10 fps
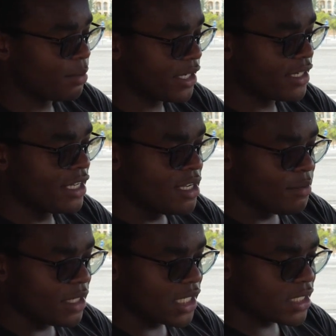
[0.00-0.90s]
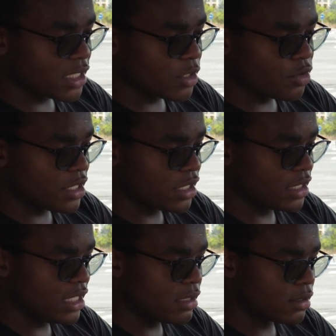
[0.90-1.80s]
But because this one is a
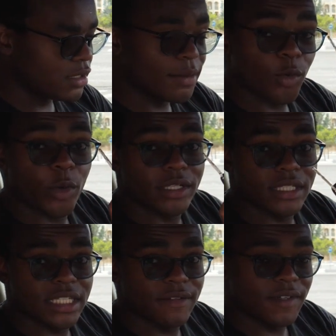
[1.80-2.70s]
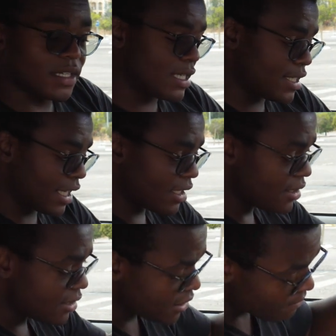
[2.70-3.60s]
diesel, I'm going to give it a
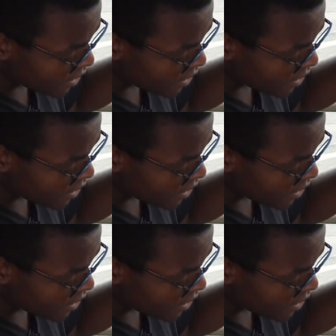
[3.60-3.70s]
second.